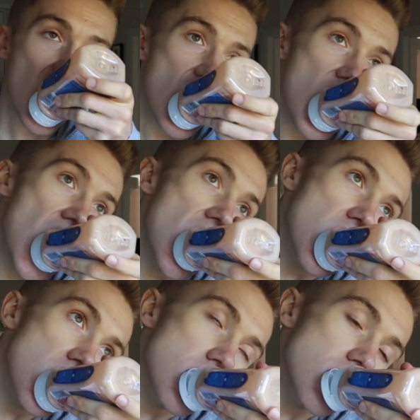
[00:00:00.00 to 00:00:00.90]
Yeah,
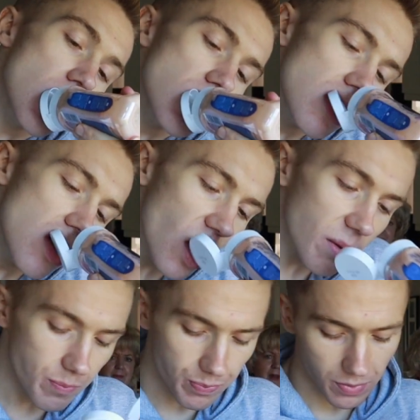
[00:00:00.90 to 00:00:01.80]
yeah. I see they do them
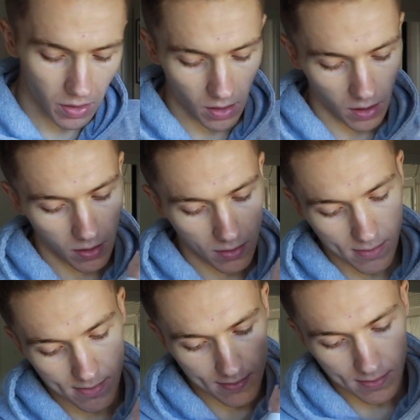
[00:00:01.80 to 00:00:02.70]
in my uh,
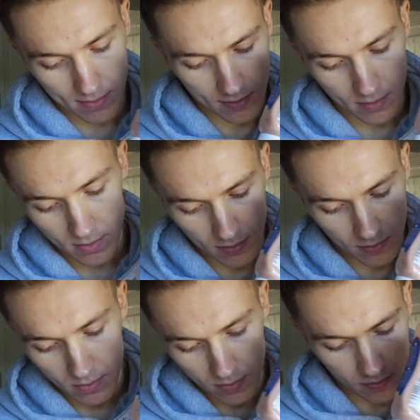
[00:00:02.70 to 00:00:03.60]
butcher. Those all
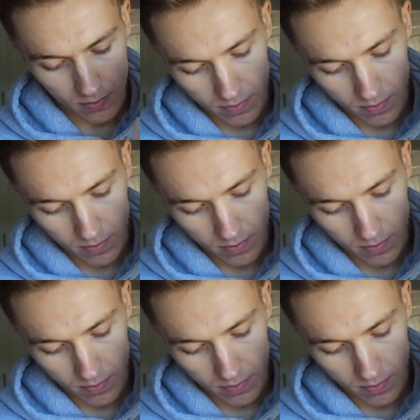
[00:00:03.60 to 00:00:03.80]
those slim